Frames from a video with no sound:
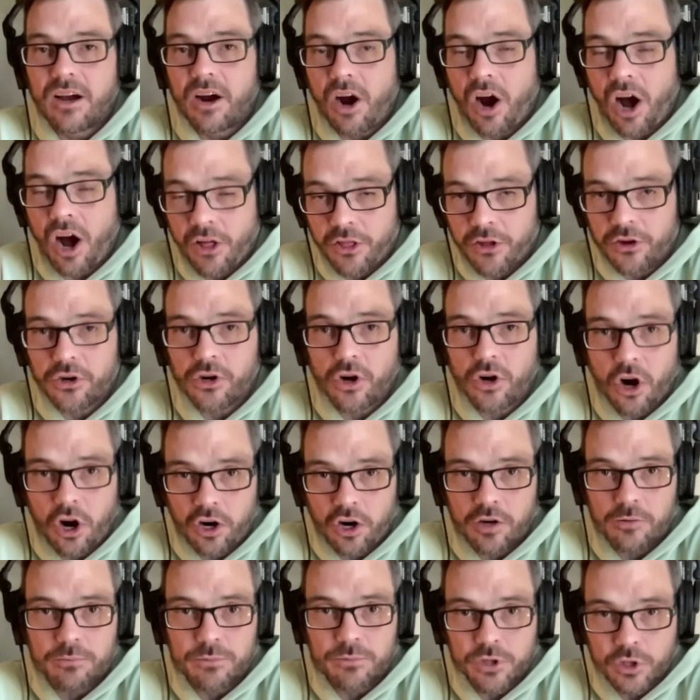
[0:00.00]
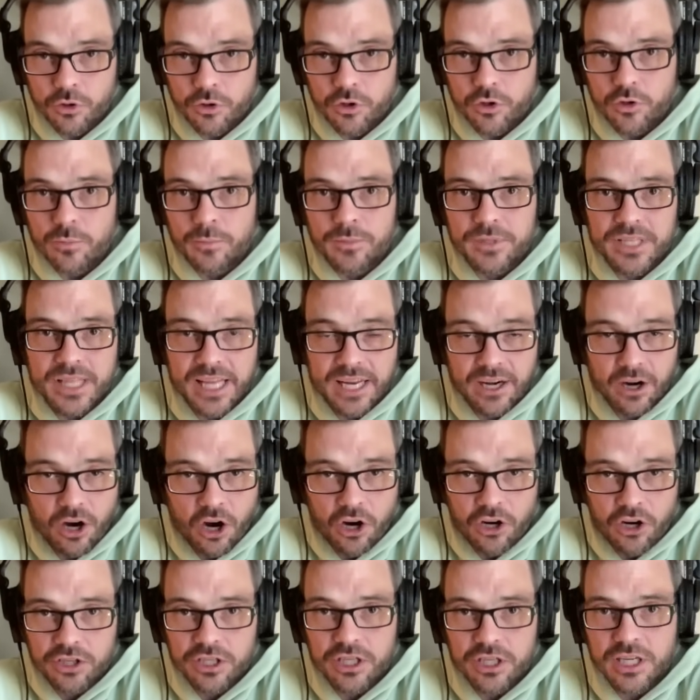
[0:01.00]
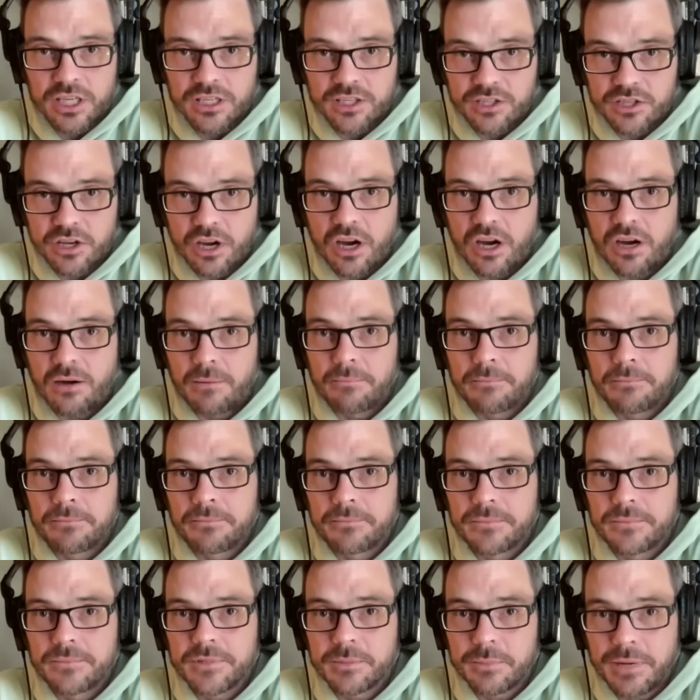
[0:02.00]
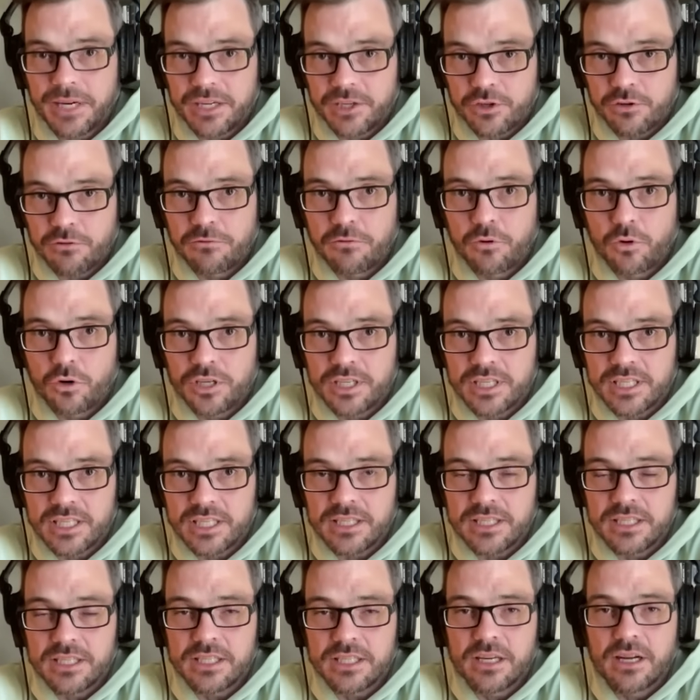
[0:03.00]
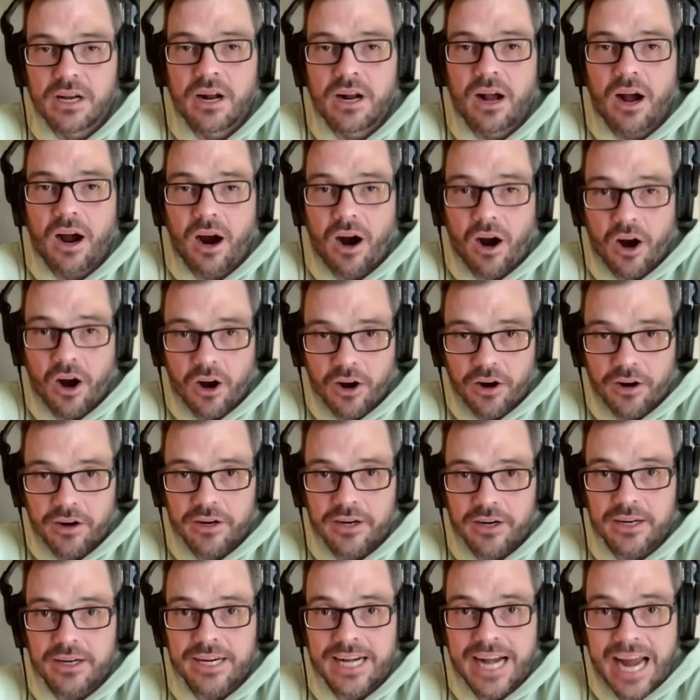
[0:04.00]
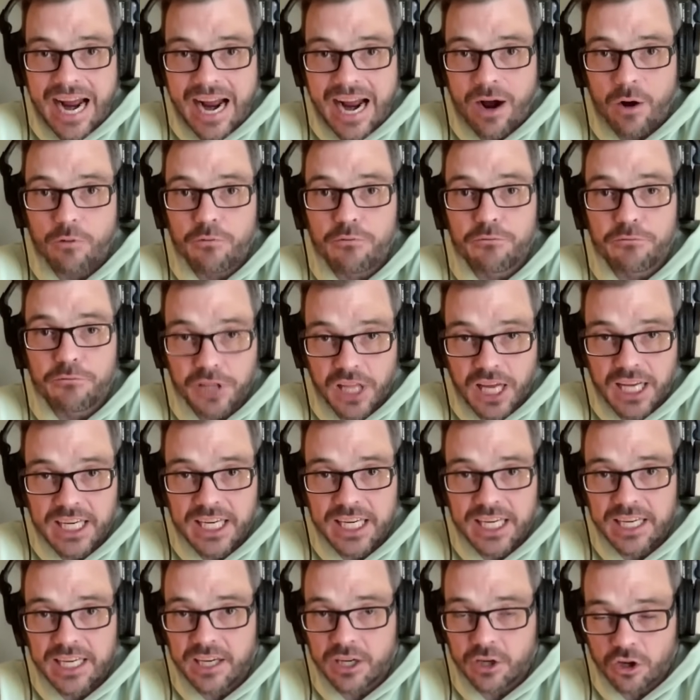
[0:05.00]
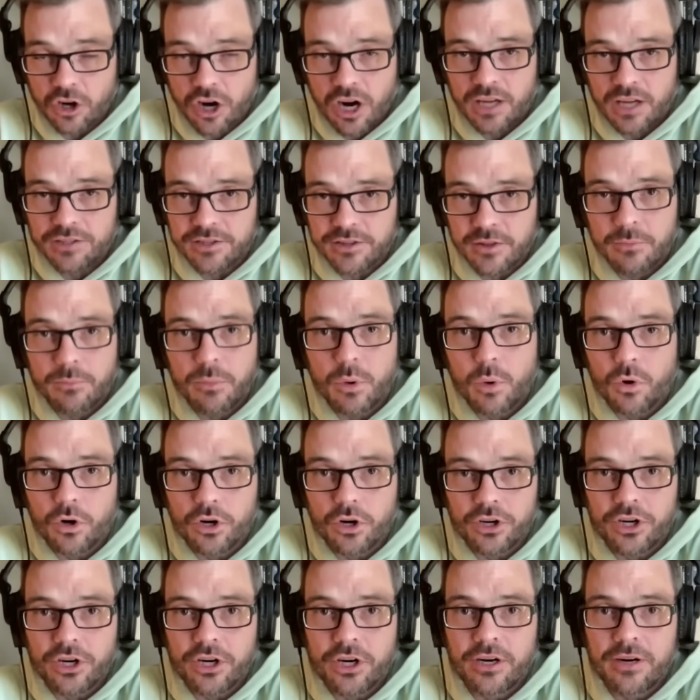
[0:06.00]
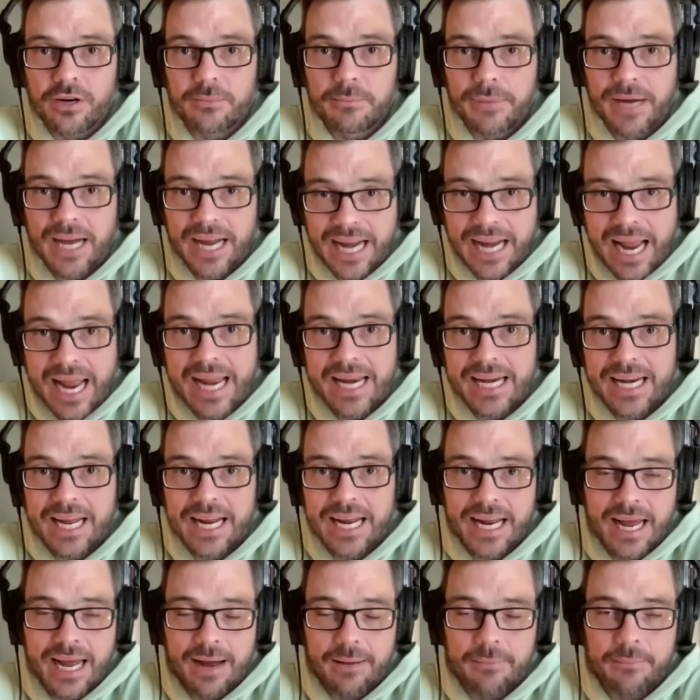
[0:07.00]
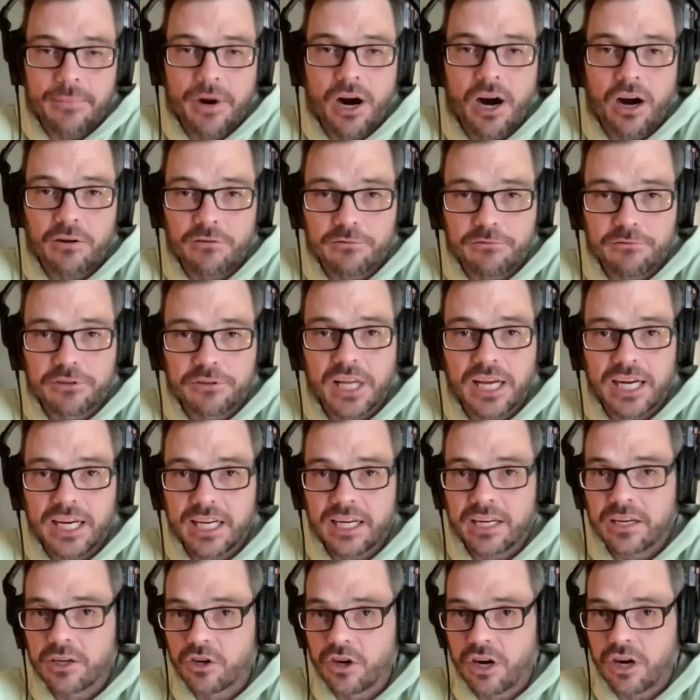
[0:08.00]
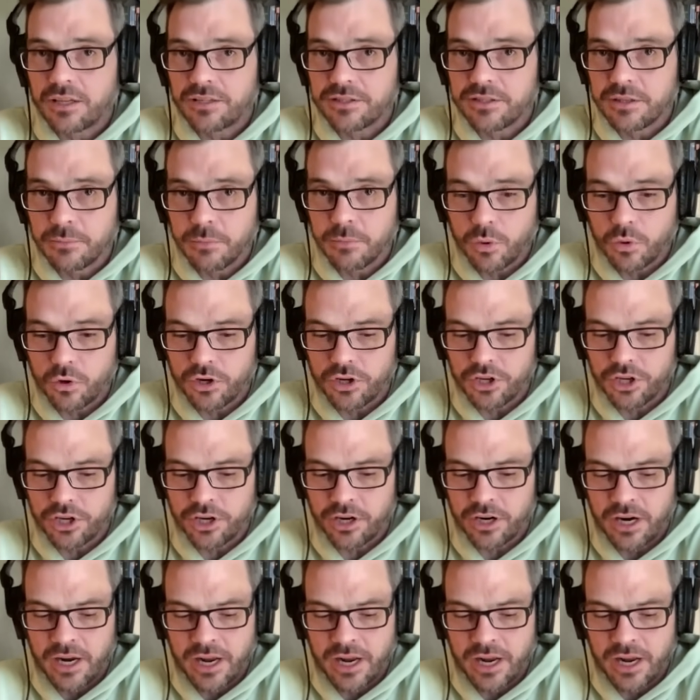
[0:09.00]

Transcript: other armed groups that aren't Qassam special forces, are now flooding across the border by 8 a.m., are flooding across the border,